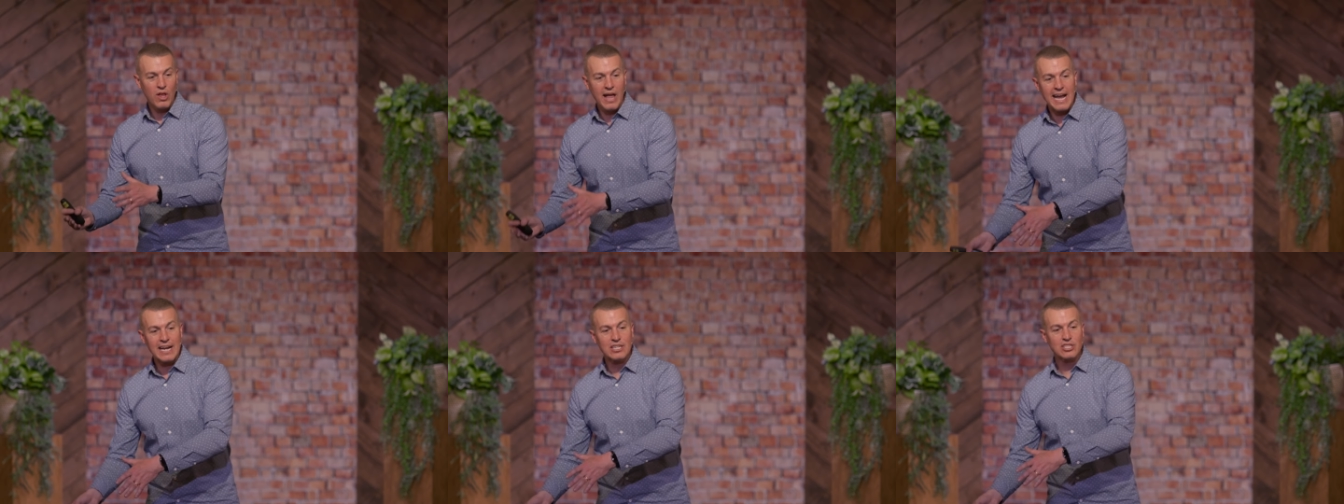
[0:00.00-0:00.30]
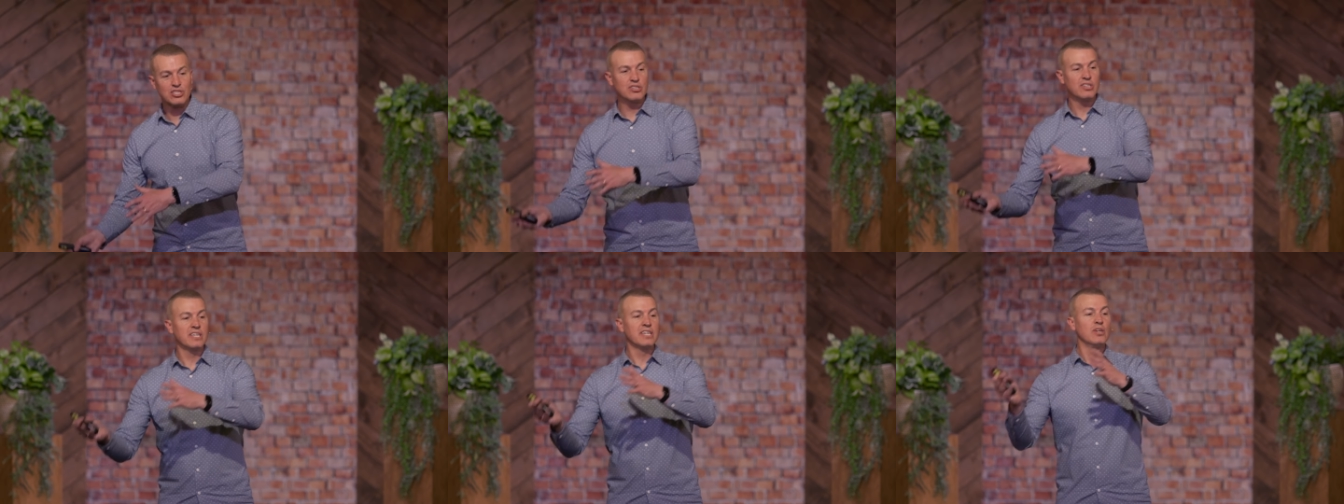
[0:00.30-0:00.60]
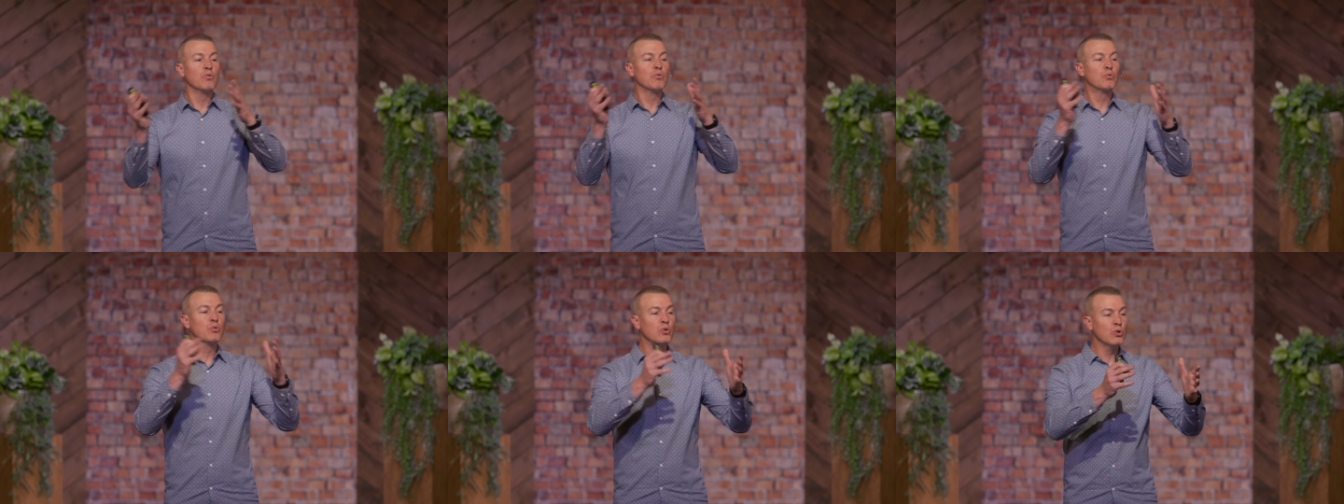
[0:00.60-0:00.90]
actually
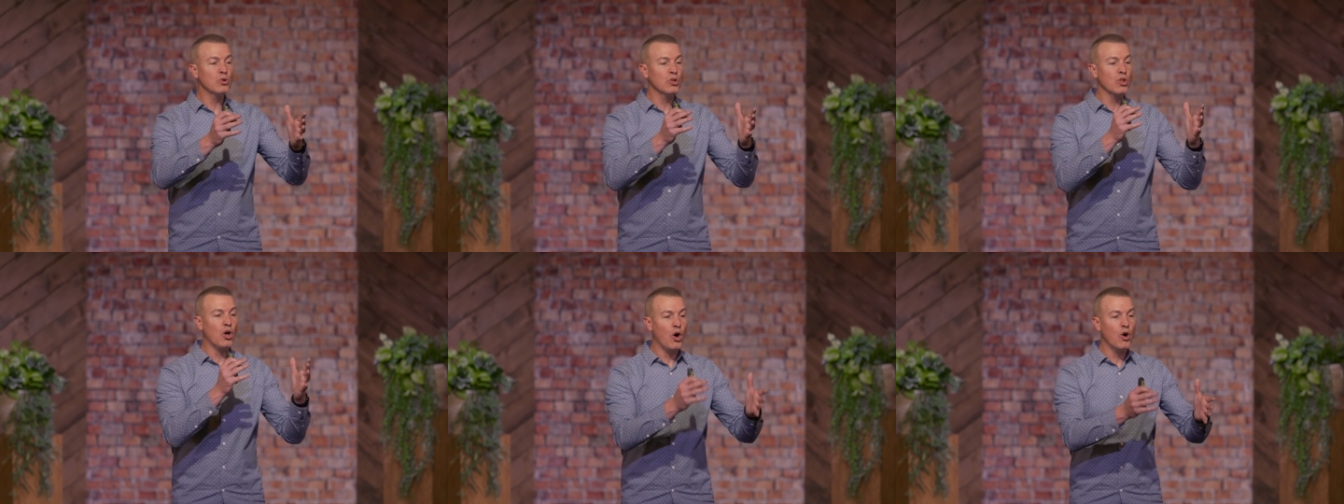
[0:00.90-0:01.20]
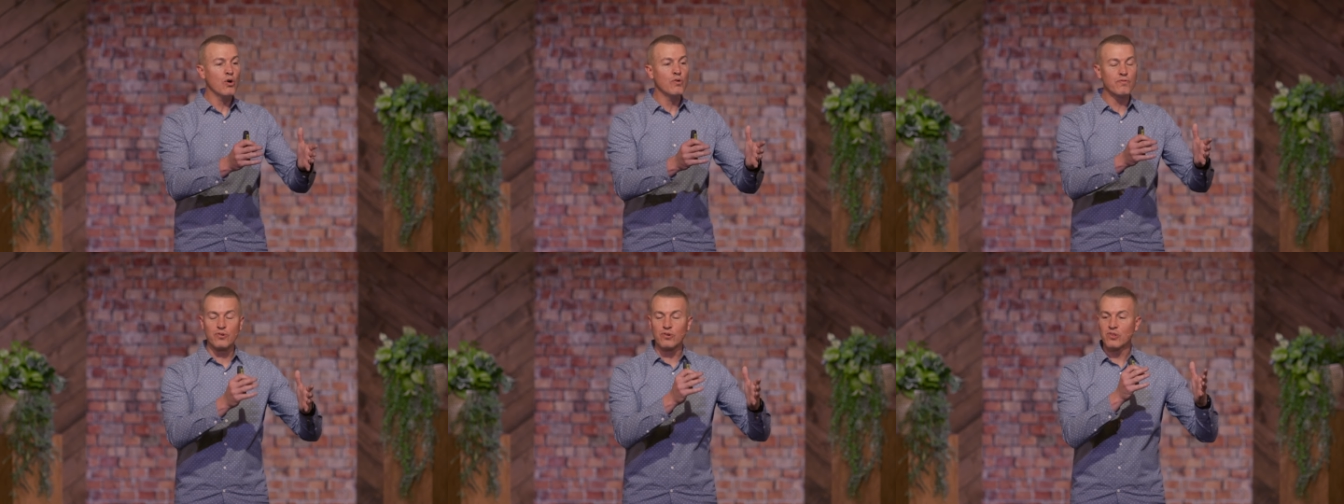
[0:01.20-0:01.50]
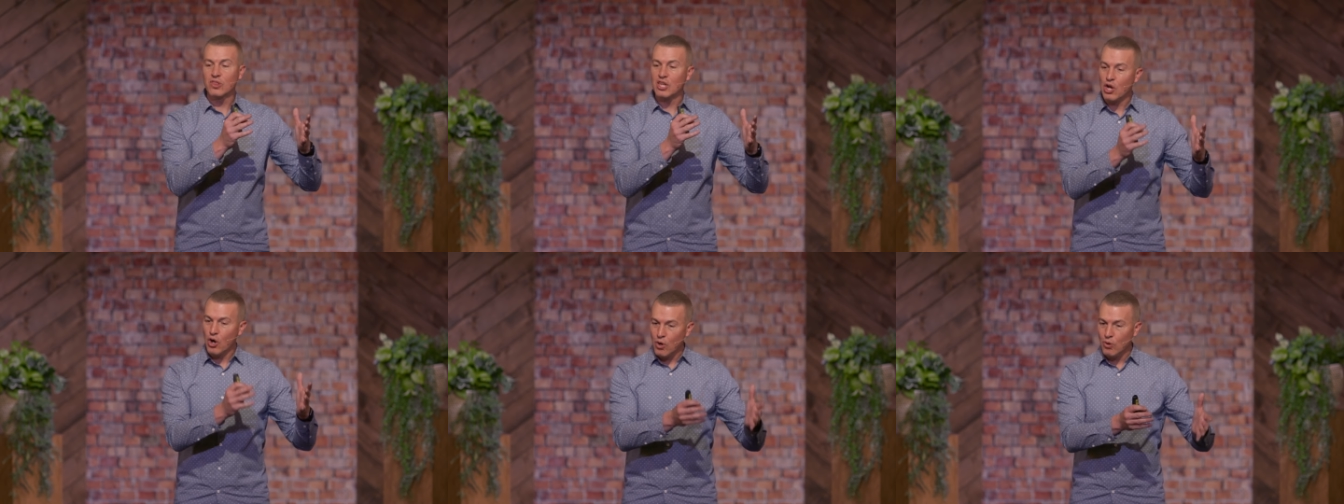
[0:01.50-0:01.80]
rule over
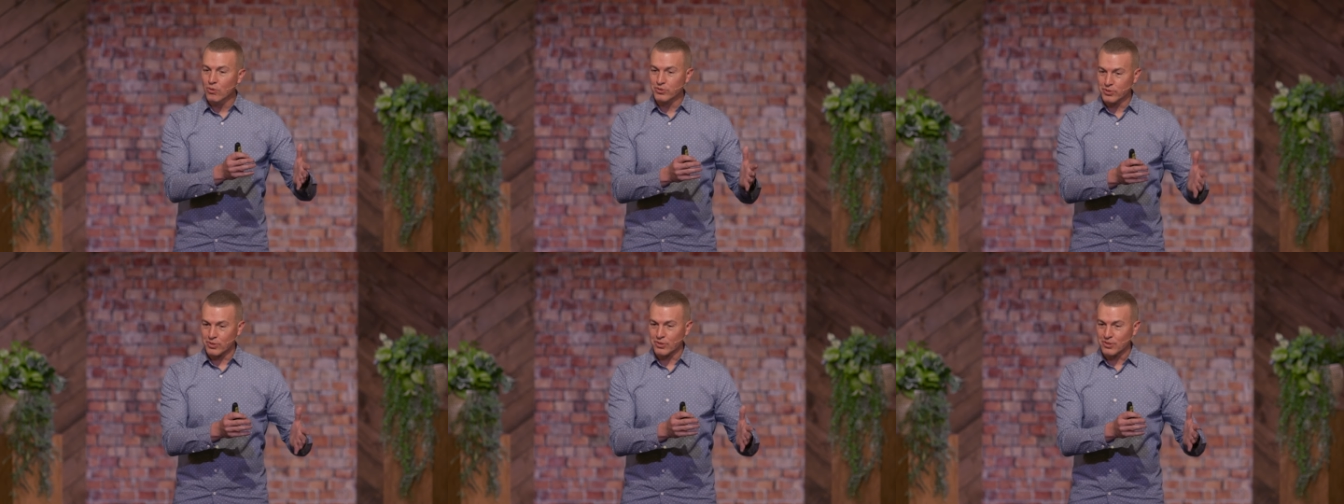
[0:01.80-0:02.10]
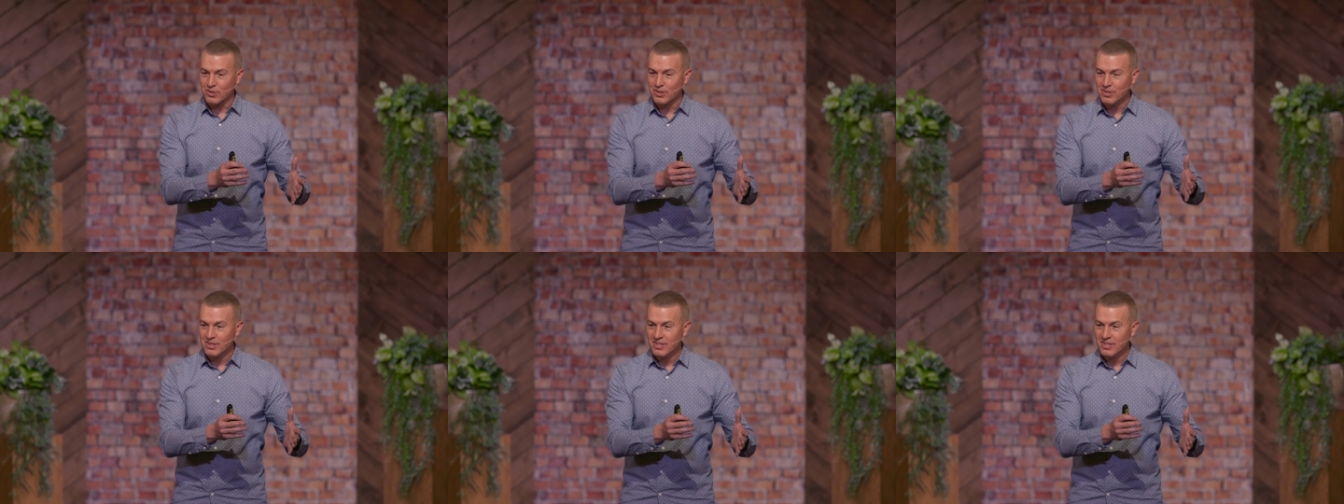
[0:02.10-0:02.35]
the older.